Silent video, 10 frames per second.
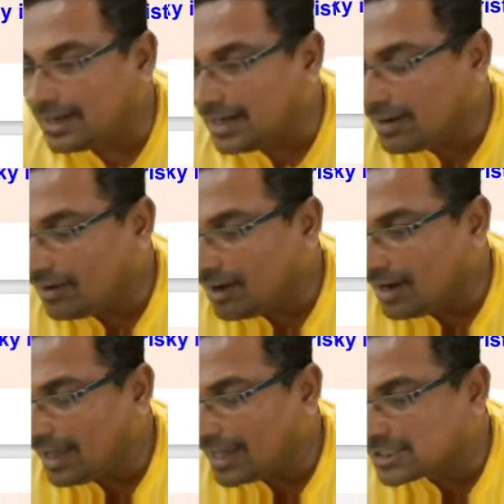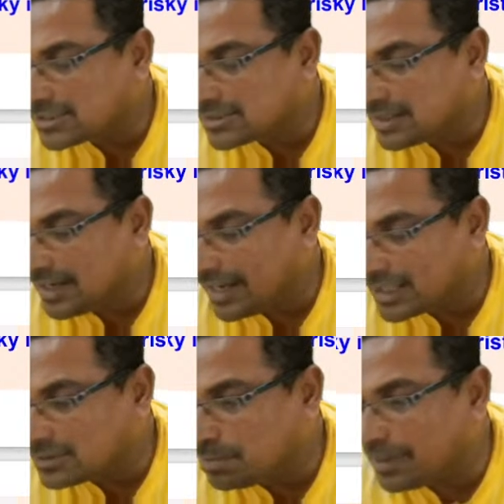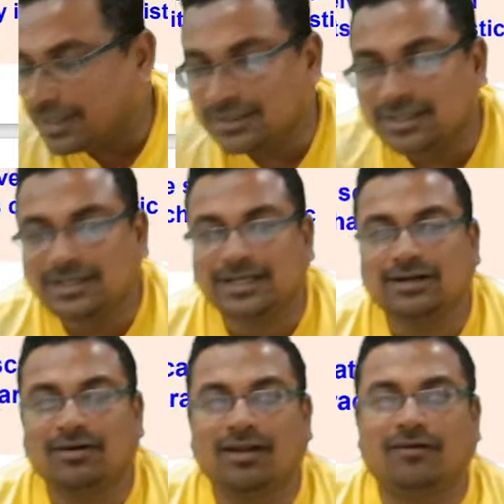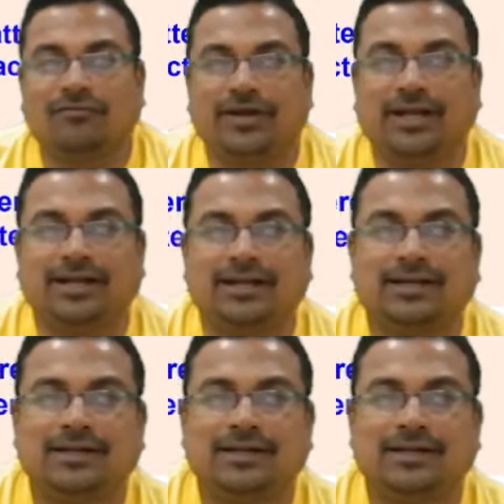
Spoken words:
Tyndall explain the Tyndall effect,